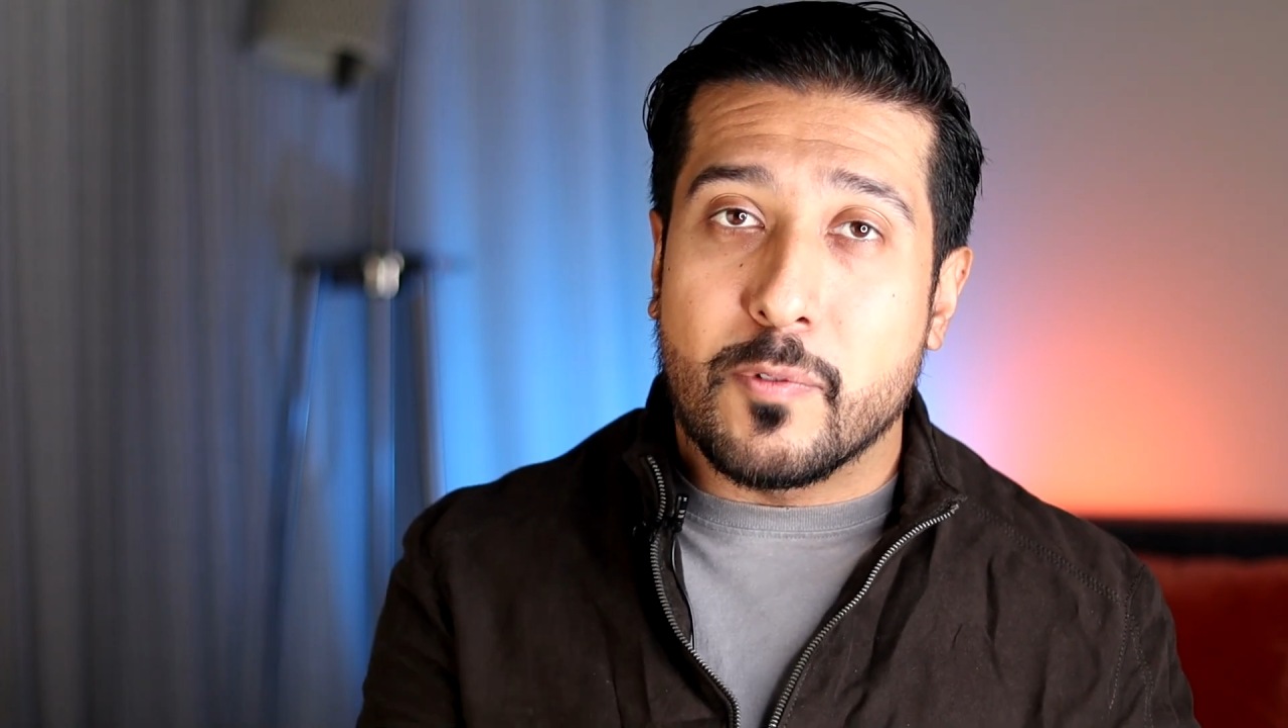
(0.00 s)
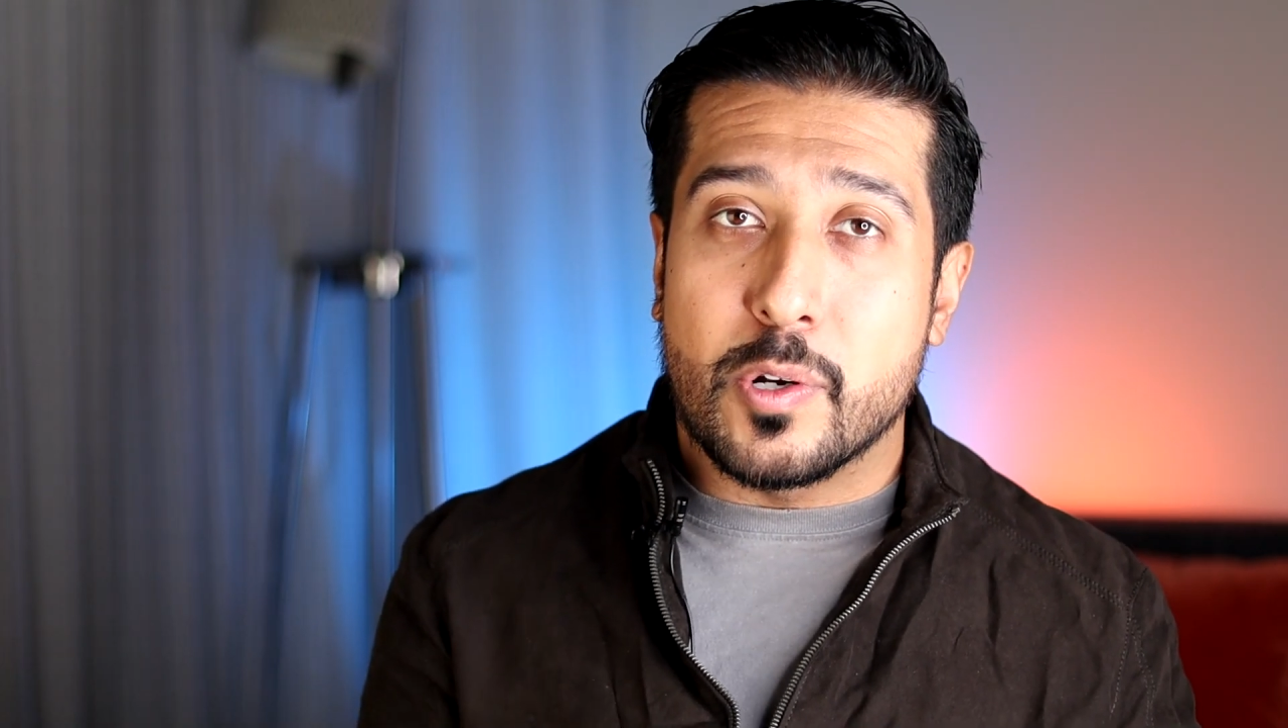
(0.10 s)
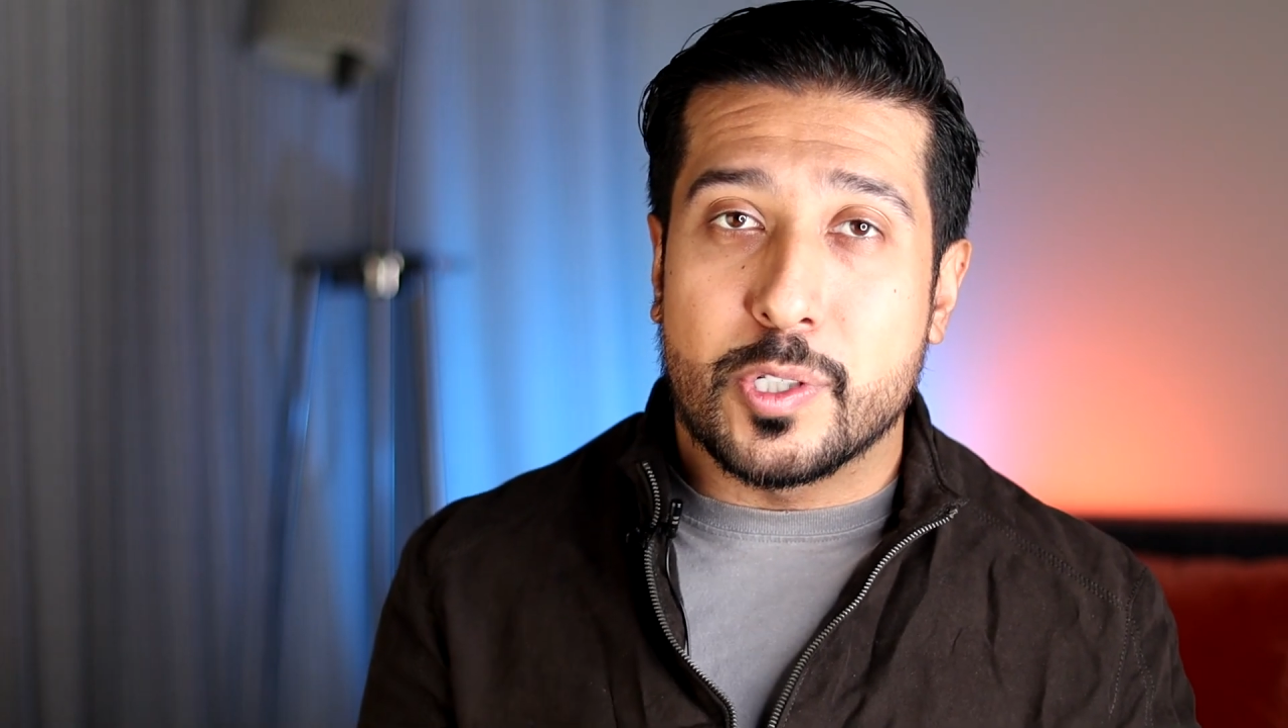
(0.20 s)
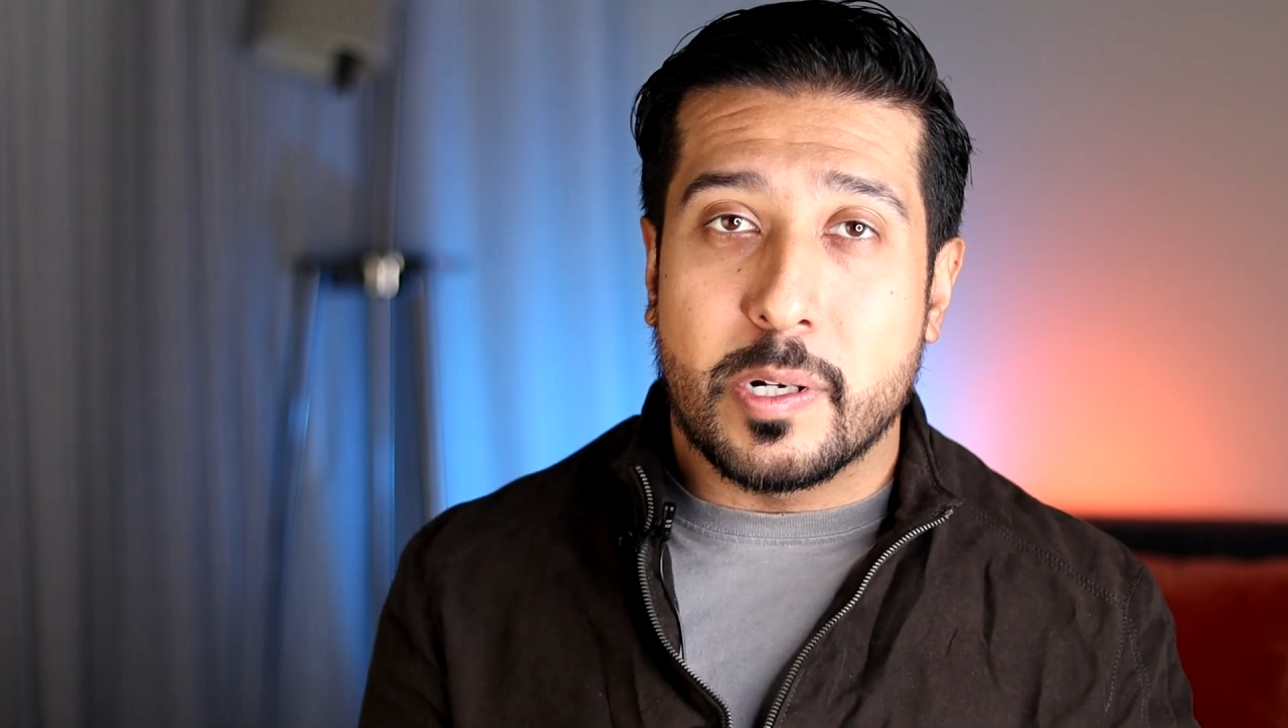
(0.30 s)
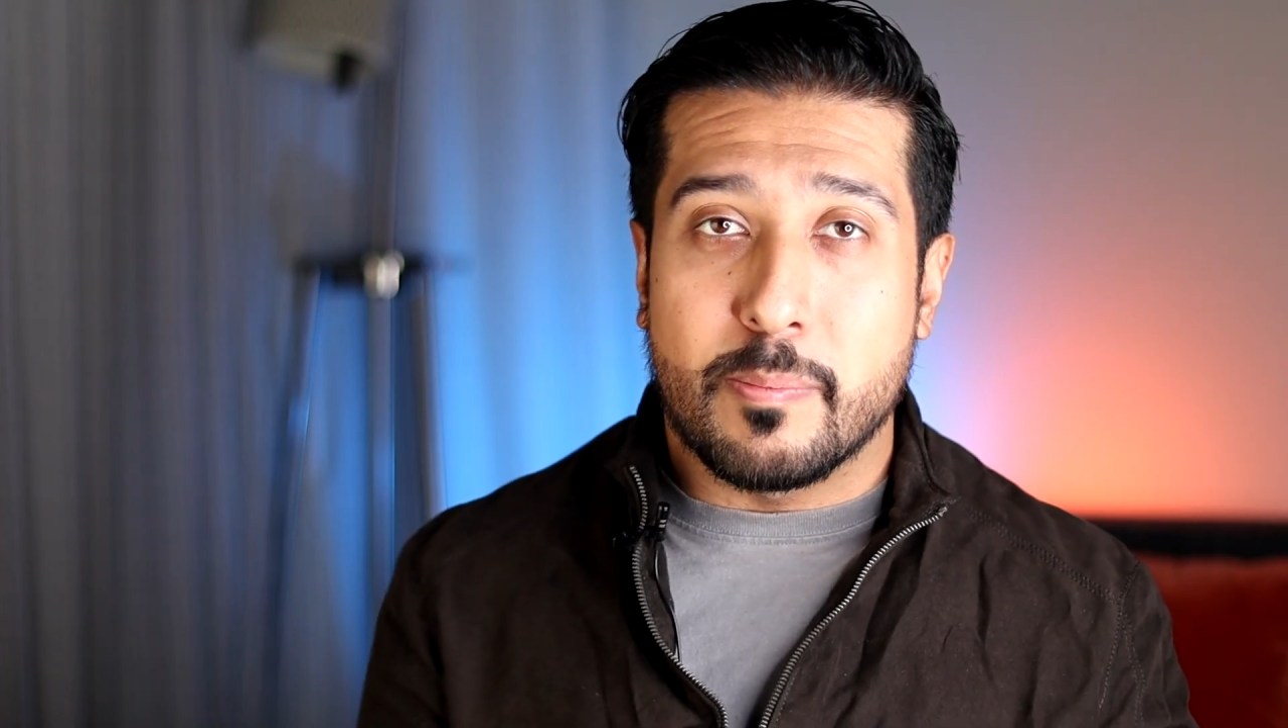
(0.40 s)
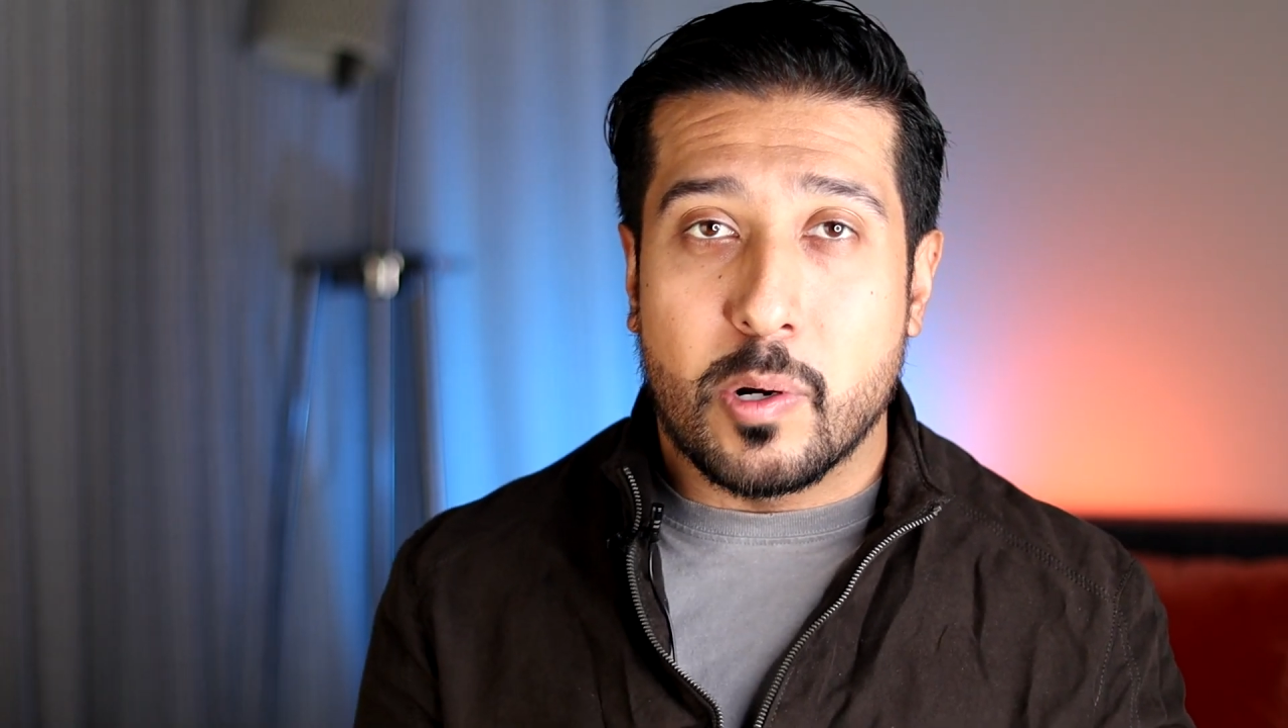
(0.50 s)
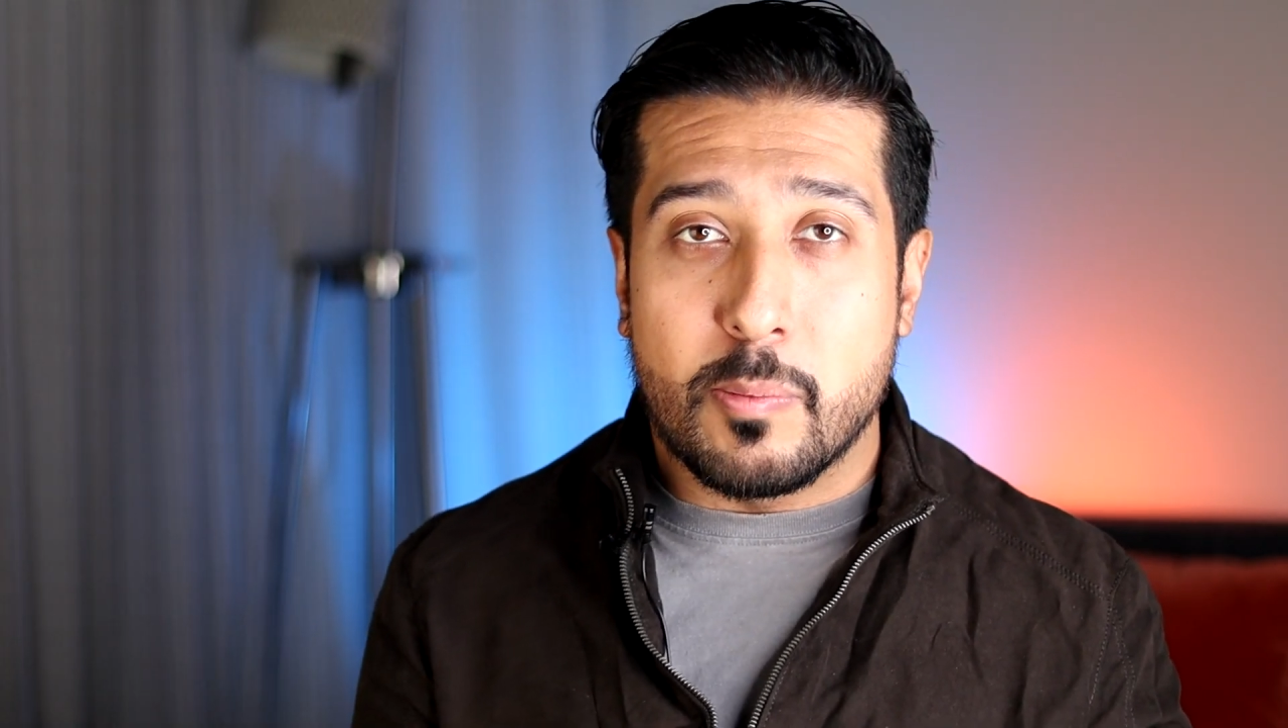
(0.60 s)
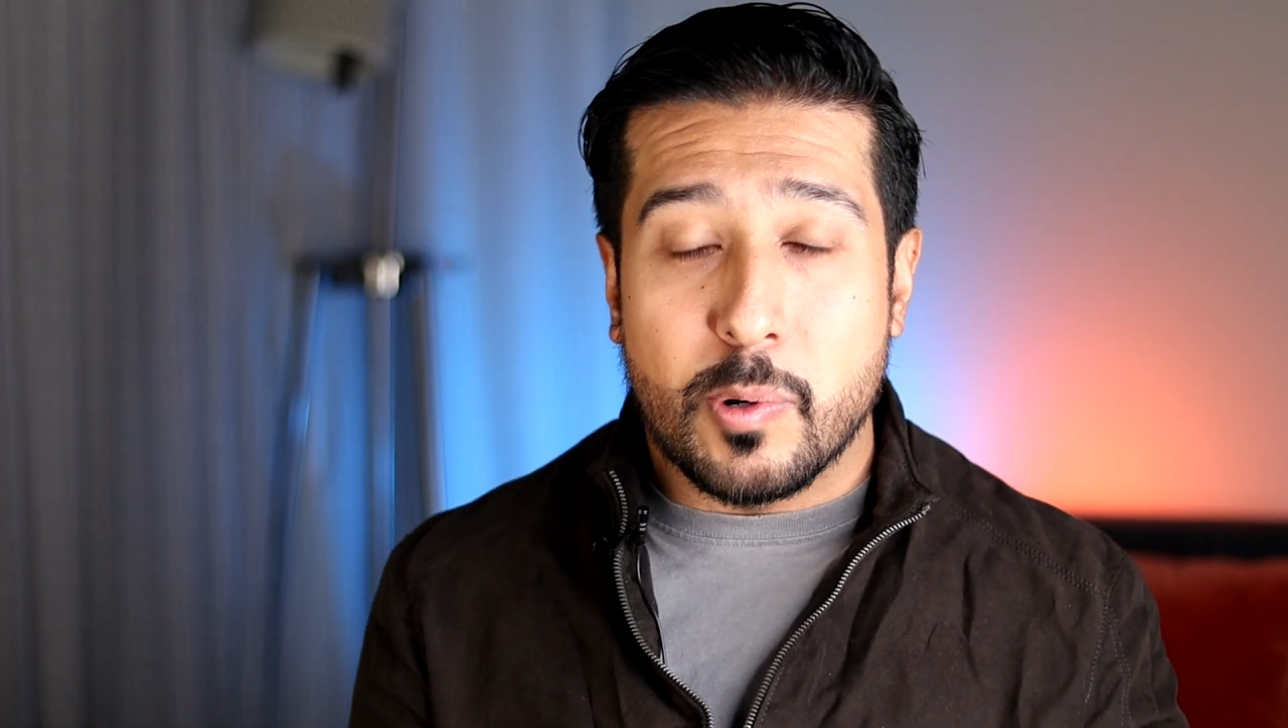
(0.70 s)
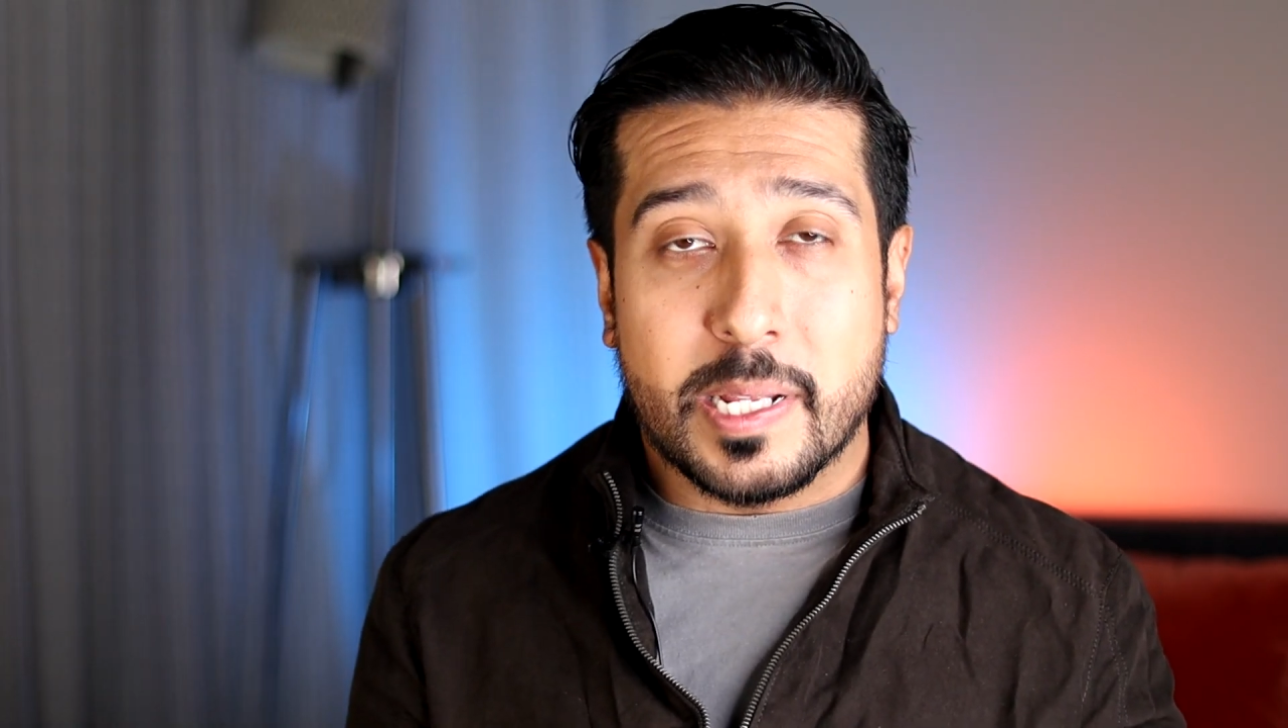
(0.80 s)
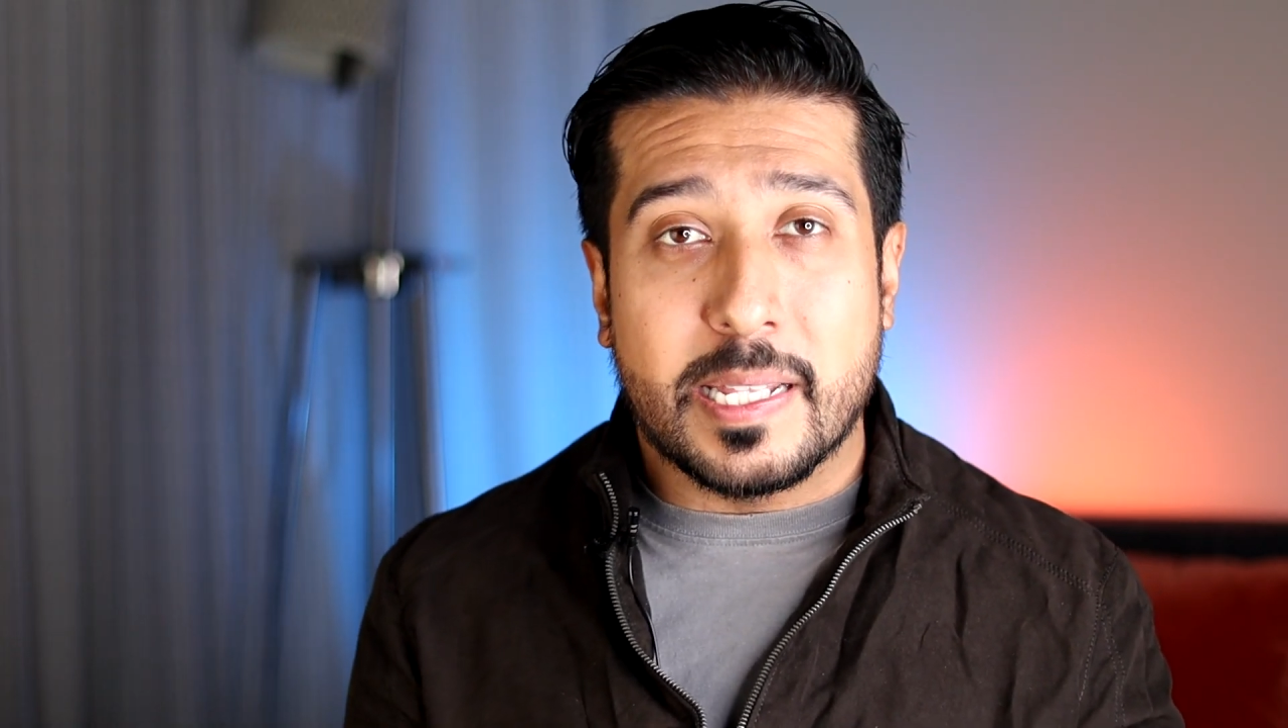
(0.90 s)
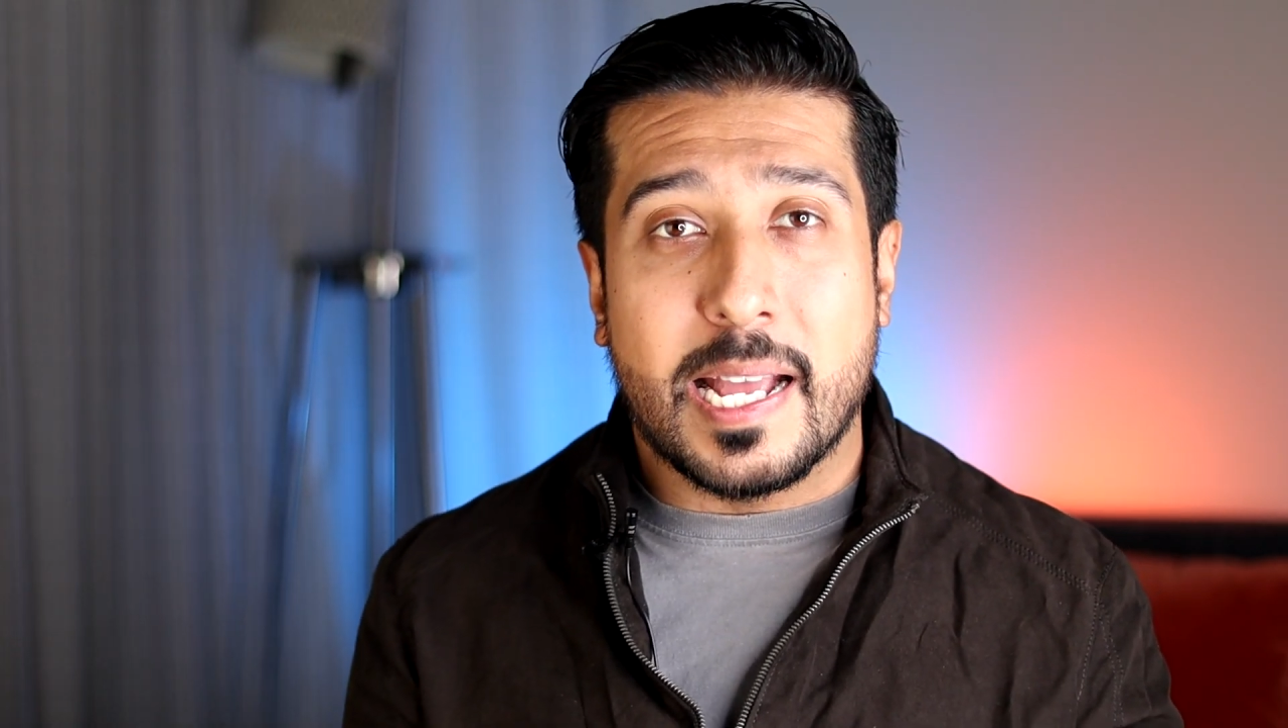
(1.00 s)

version of berberine